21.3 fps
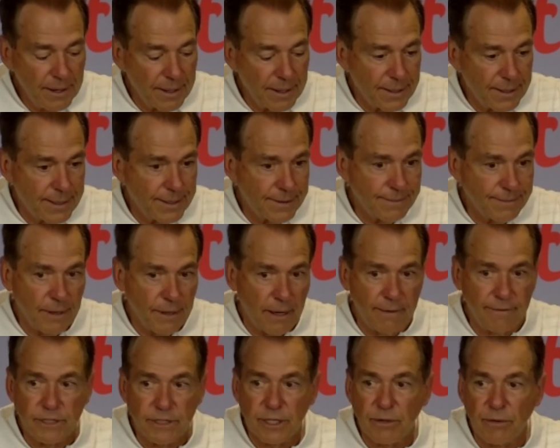
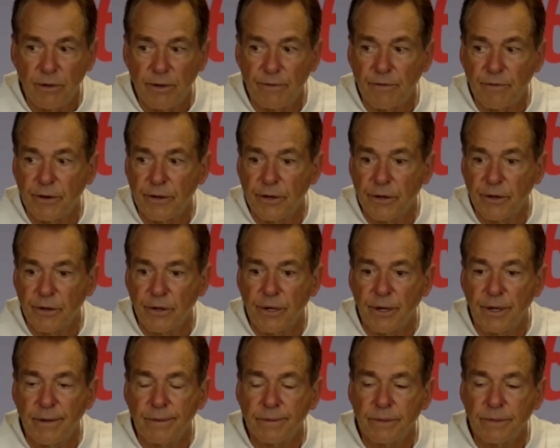Obviously wasn't very
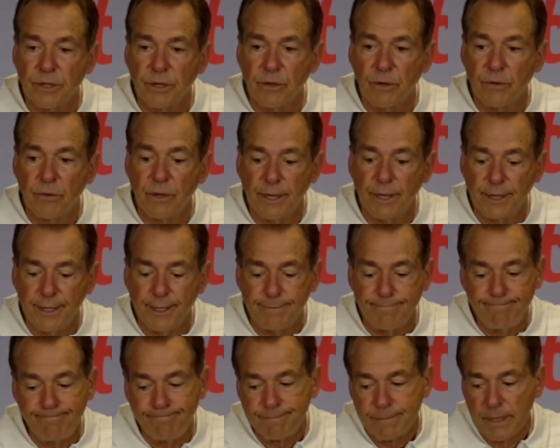good.
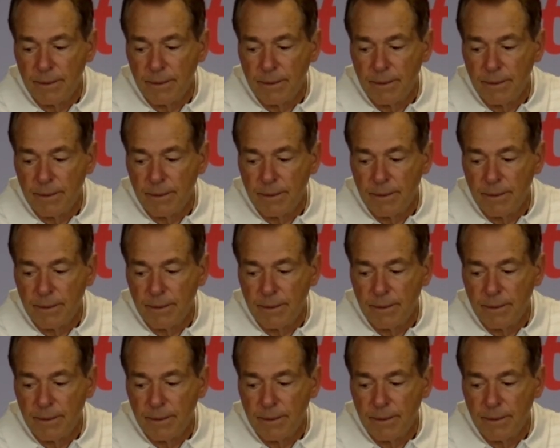So,